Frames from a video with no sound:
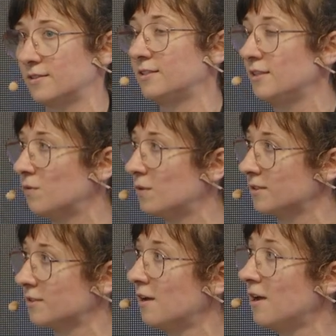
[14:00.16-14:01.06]

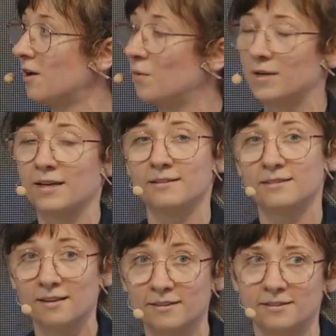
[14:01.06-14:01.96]
seagrass. We can
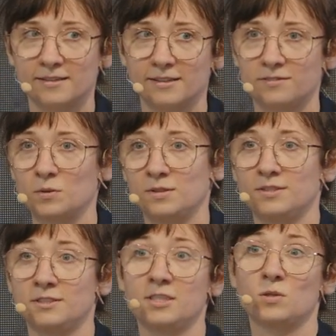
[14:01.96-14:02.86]
delineate
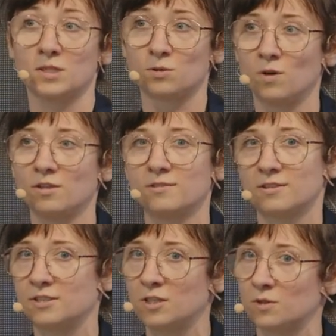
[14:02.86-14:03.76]
the seagrass. Was the
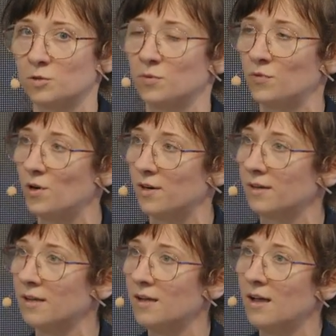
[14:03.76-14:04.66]
seagrass before?
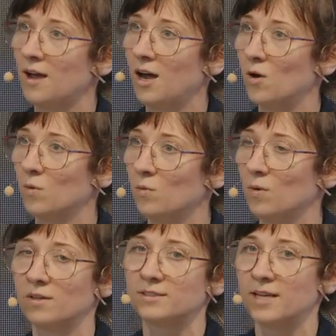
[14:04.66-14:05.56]
How,
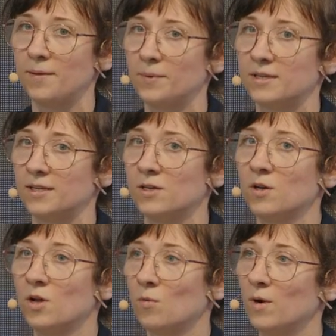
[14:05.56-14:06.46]
what's happening
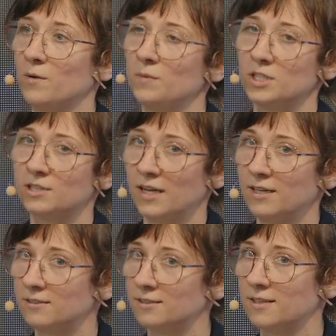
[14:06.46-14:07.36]
when we
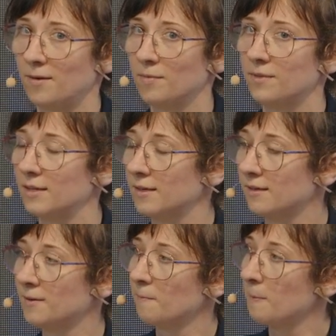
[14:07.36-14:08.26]
change something
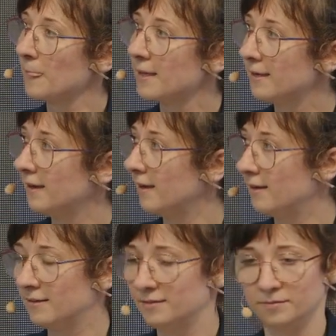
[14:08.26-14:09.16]

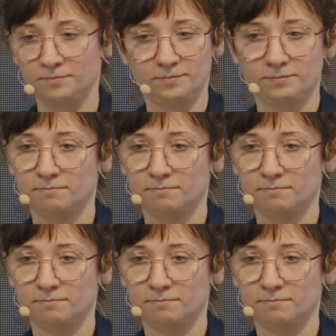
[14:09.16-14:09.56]
in,